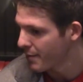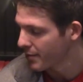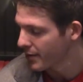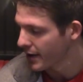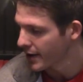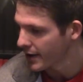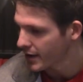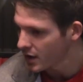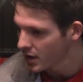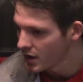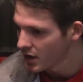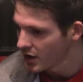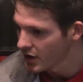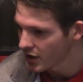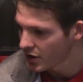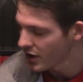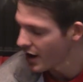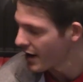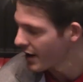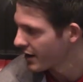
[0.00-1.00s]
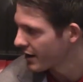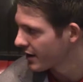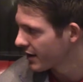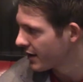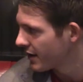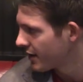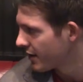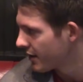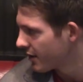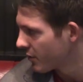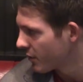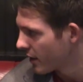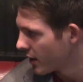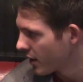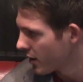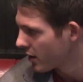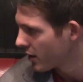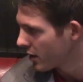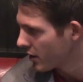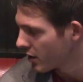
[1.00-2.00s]
like you're not going to get anywhere
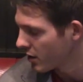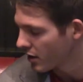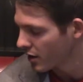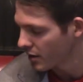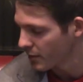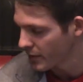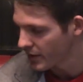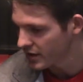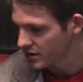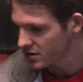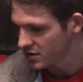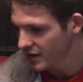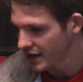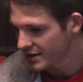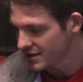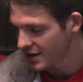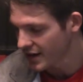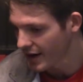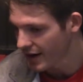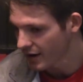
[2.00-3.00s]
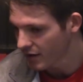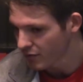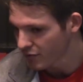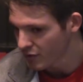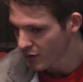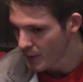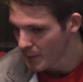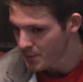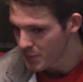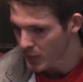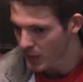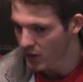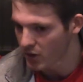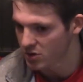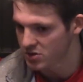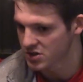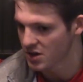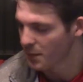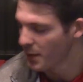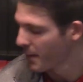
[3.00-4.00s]
you know what i mean so that's kind of you know,
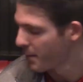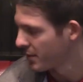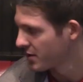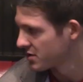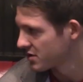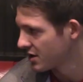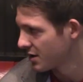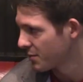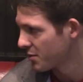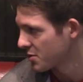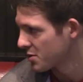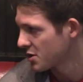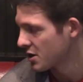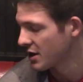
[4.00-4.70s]
something that puts it into,